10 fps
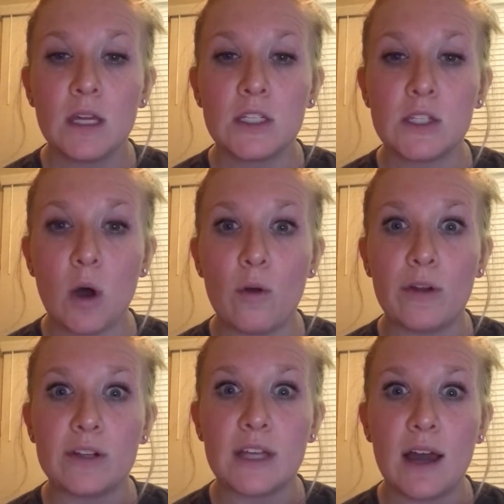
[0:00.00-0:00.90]
So
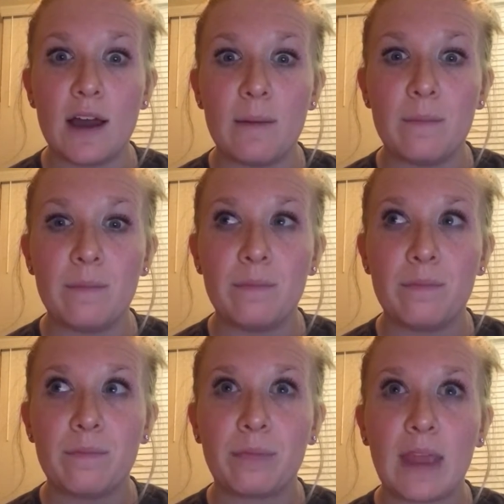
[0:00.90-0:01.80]
there's,
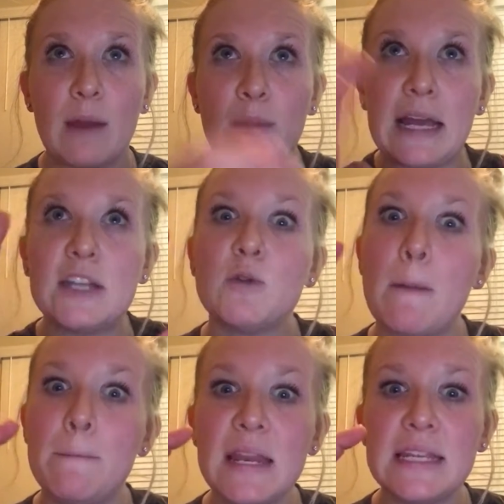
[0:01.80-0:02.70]
we kind of do a
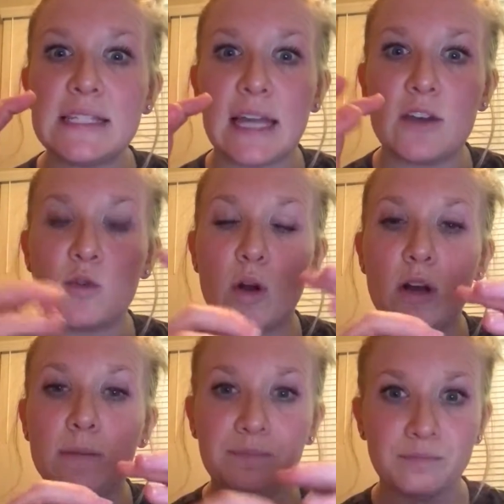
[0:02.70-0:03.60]
mini
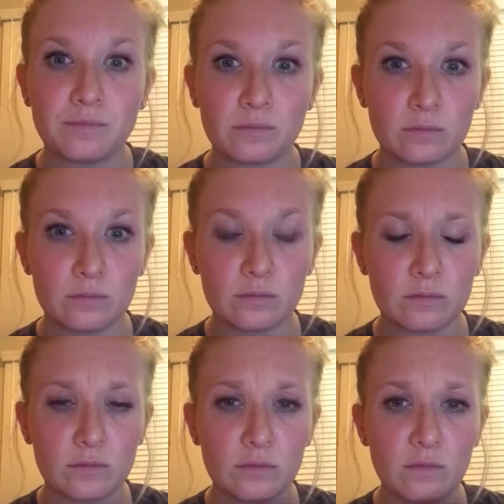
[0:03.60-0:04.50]
schedule
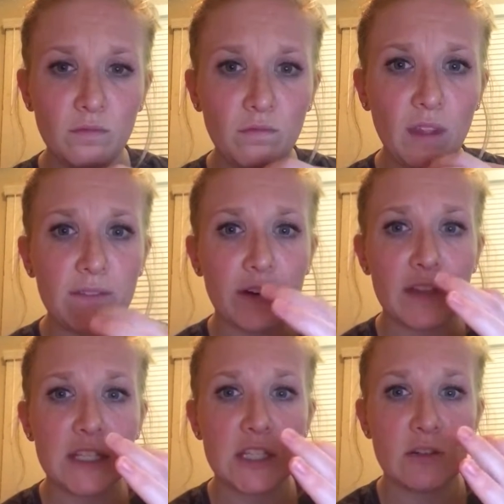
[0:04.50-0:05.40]
for
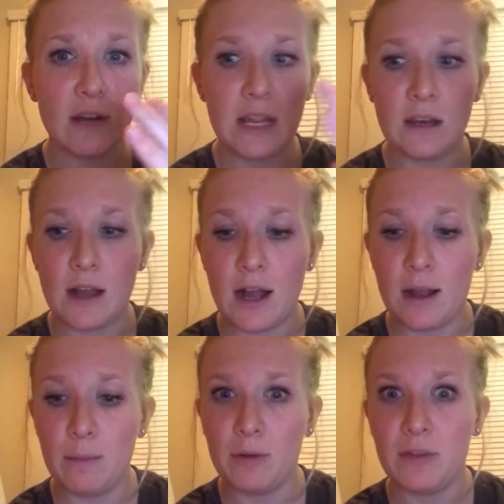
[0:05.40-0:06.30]
this student,
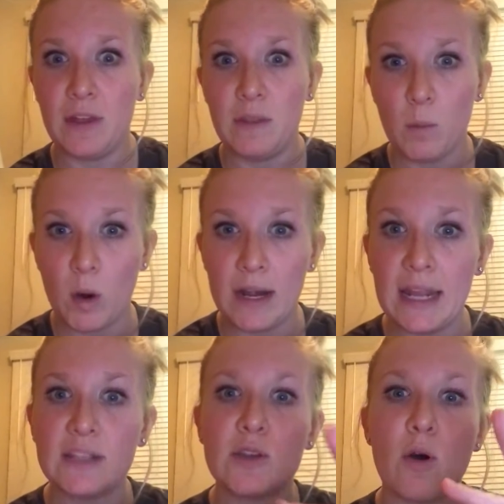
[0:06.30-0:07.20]
both in the
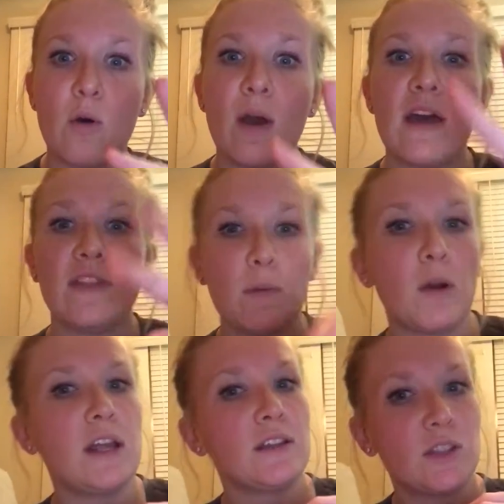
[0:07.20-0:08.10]
morning. So the
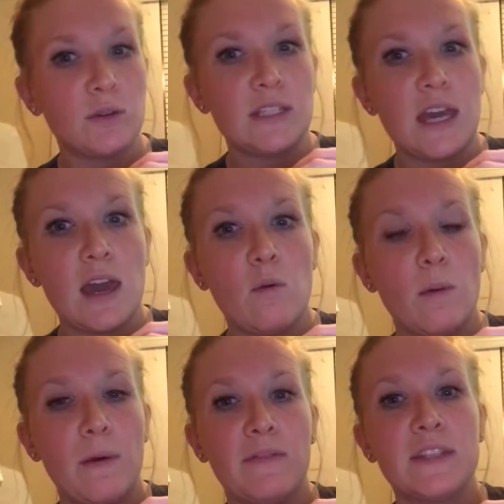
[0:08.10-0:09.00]
morning associate will
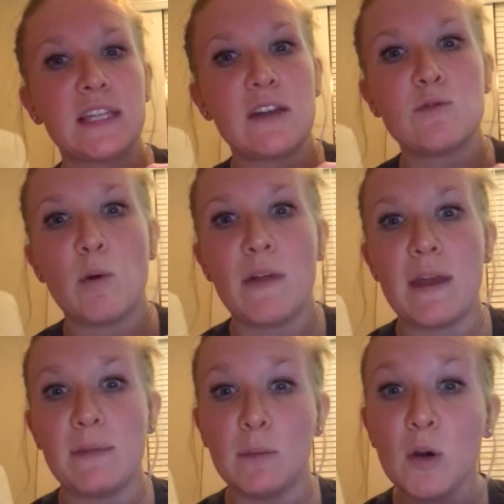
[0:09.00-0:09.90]
build the schedule with
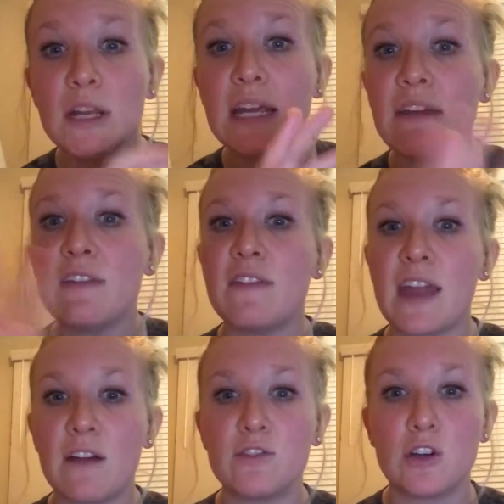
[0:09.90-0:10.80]
him in the morning, and then
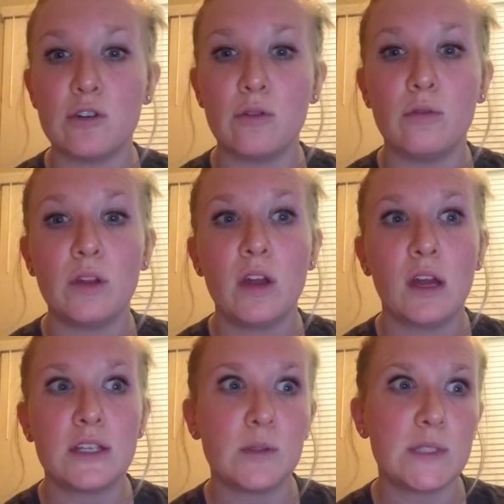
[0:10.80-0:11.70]
the afternoon
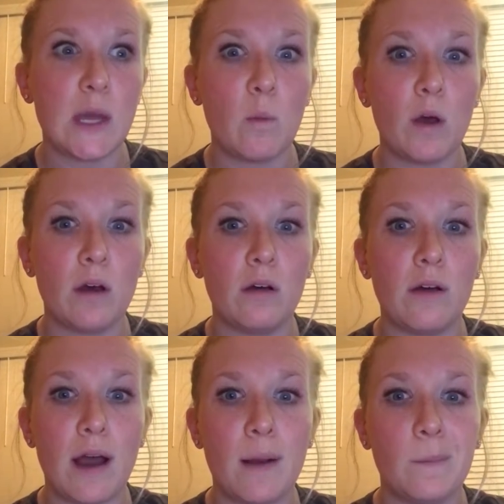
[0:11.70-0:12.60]
associate
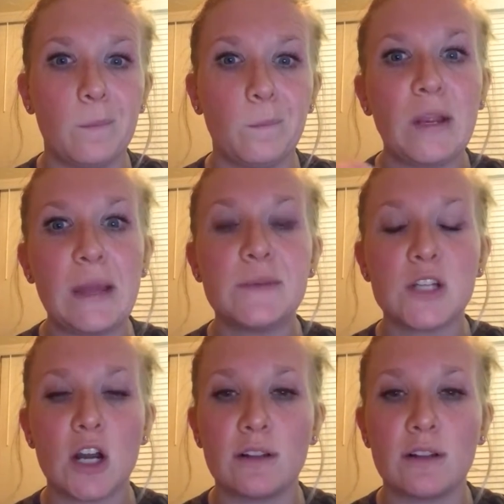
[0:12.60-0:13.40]
will bring him to our